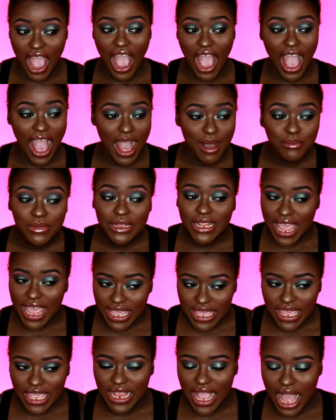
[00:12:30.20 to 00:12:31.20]
I'm
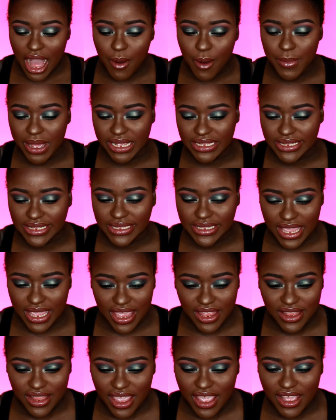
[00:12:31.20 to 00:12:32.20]
liking how my
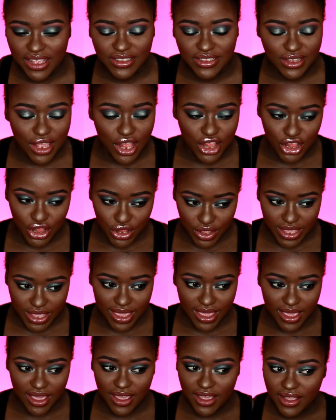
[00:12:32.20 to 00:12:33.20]
skin is
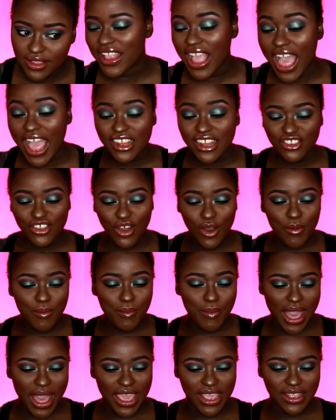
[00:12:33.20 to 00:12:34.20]
looking, and I
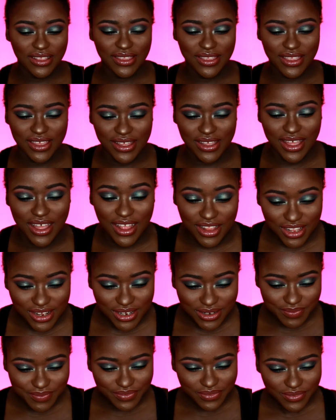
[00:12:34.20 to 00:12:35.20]
don't mind the
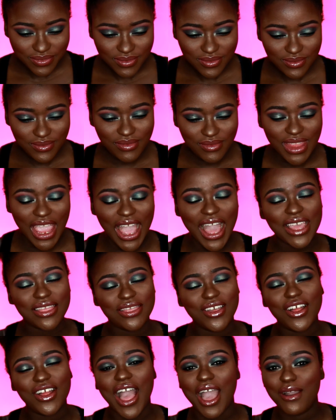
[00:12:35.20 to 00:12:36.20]
color. I
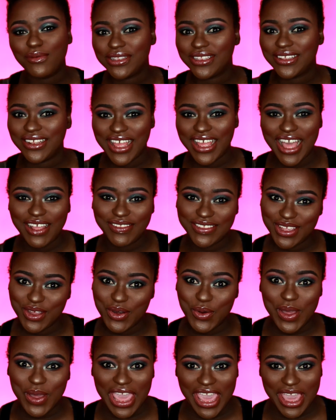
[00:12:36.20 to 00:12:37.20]
thought I was gonna have to
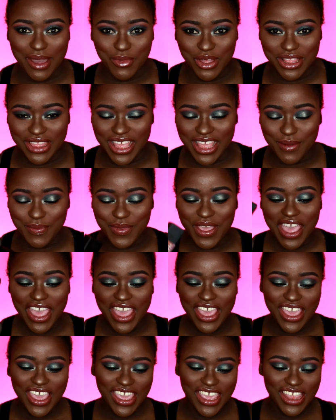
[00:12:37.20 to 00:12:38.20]
go ham on them.
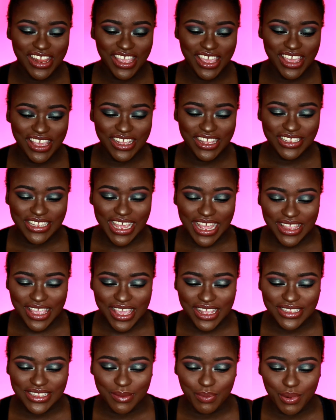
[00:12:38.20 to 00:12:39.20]
It is, I
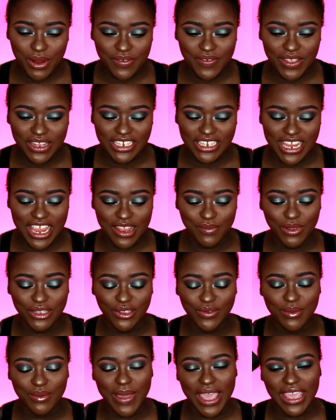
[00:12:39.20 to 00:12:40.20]
think it's a perfect shade
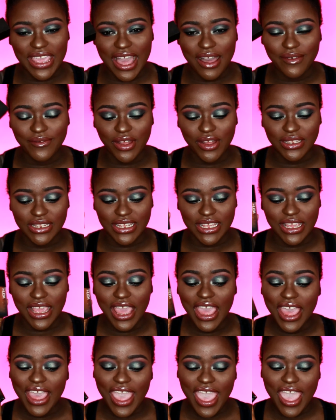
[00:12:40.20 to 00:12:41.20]
between my Kat Von D
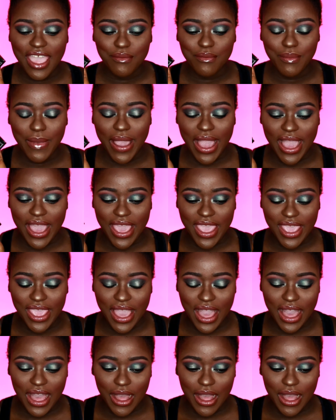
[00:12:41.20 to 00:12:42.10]
and my